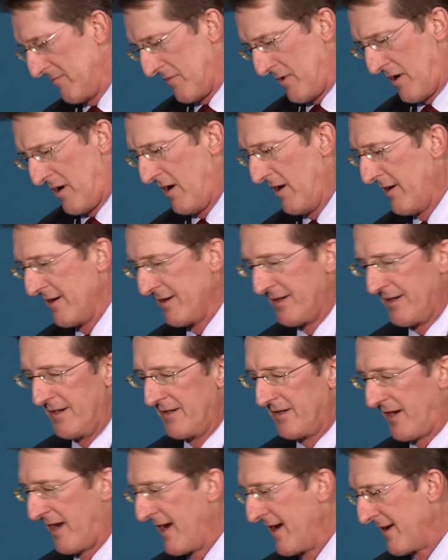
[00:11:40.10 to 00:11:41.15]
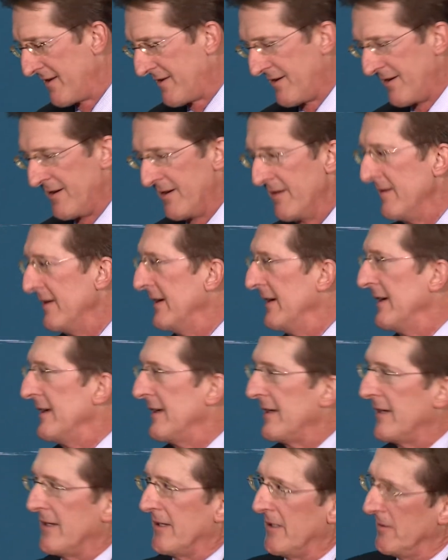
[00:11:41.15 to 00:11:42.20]
heart disease, cancer,
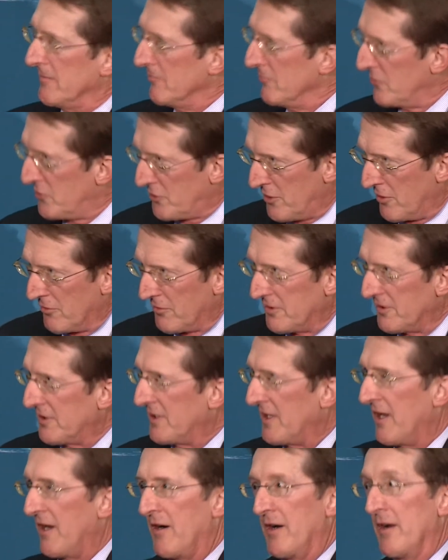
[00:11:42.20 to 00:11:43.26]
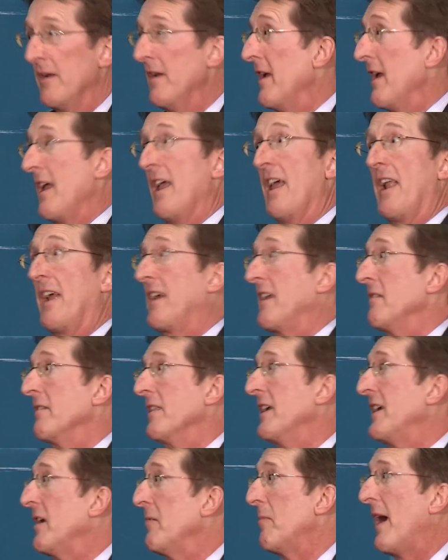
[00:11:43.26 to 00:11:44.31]
strokes, et cetera, and I can
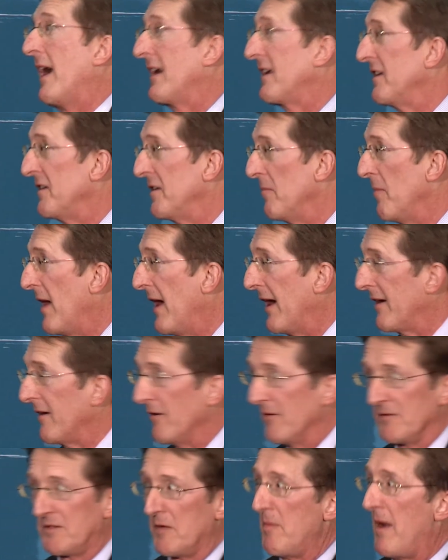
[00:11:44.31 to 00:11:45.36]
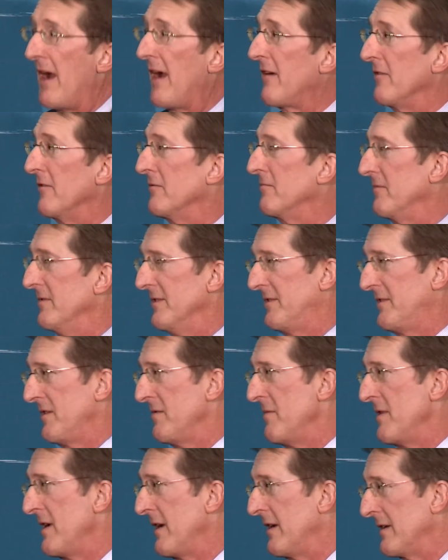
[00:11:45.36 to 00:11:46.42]
link it back to tobacco. Tobacco, to
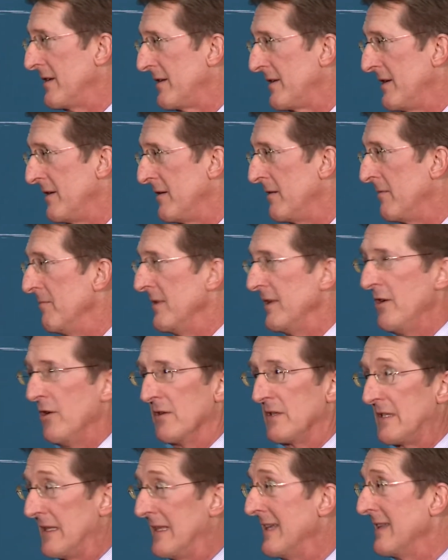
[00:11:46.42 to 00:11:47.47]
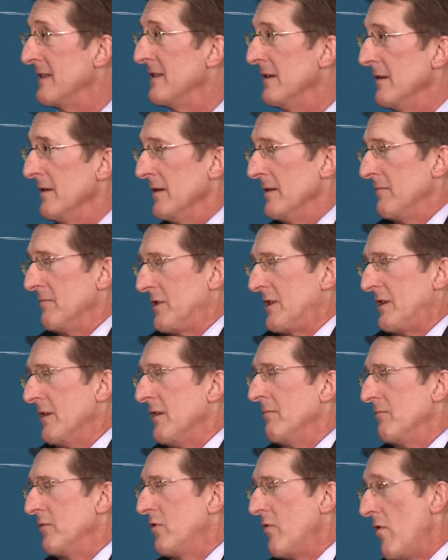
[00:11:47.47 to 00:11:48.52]
me, is still, it's
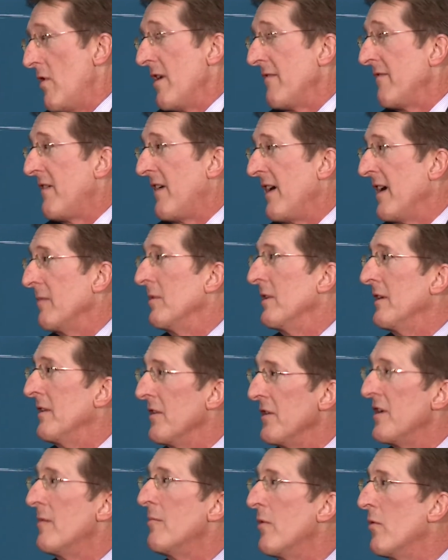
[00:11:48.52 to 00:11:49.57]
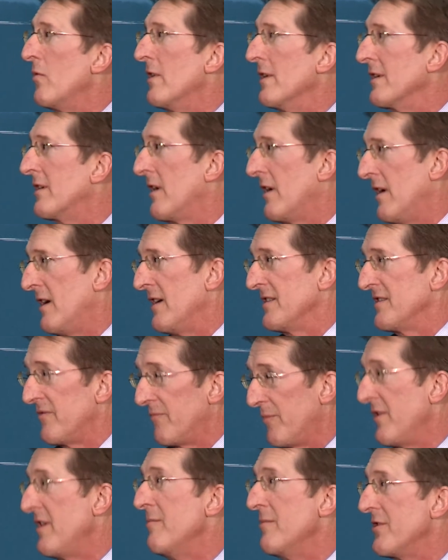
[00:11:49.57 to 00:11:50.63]
still quantifiably the #1 cause
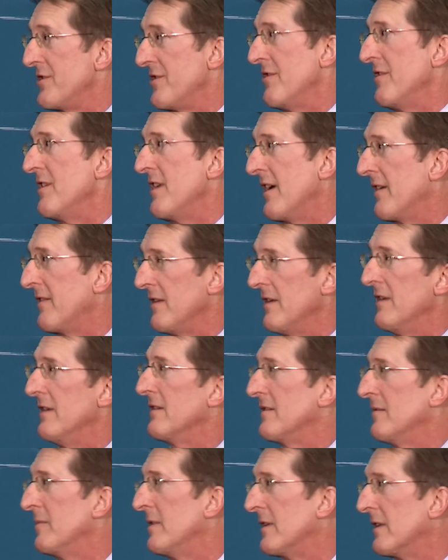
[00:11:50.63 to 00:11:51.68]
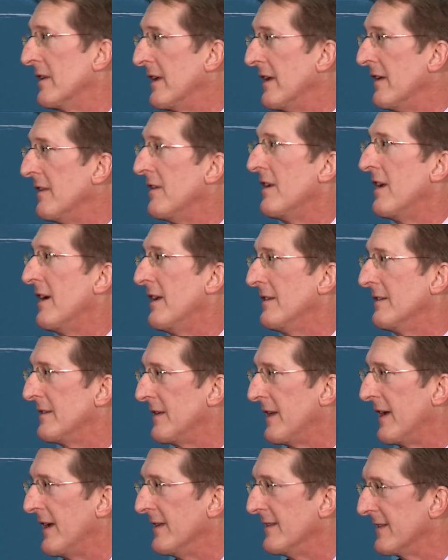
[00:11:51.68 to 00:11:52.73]
of premature death and disability in the United
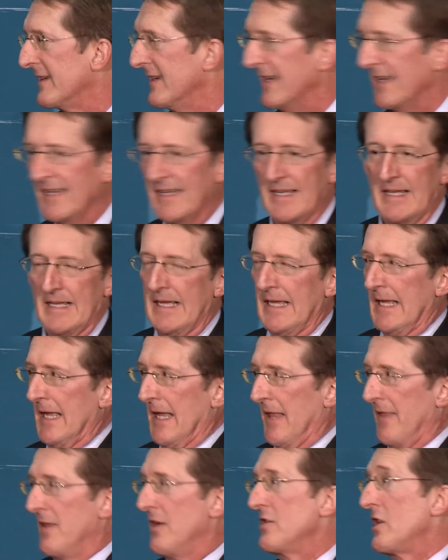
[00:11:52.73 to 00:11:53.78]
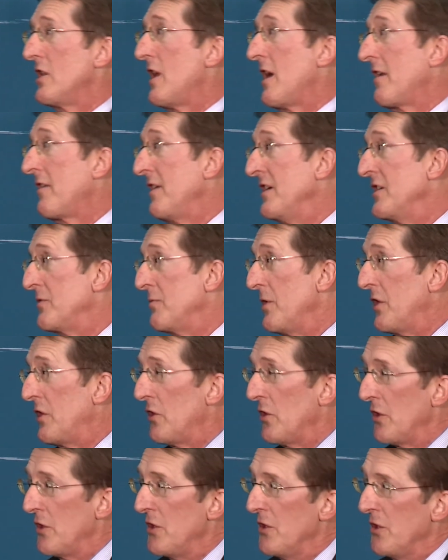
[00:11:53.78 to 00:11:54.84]
States. There's a lot of things we
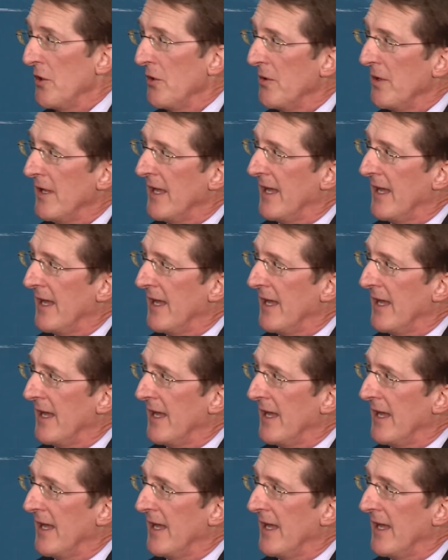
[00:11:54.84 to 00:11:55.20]
could do.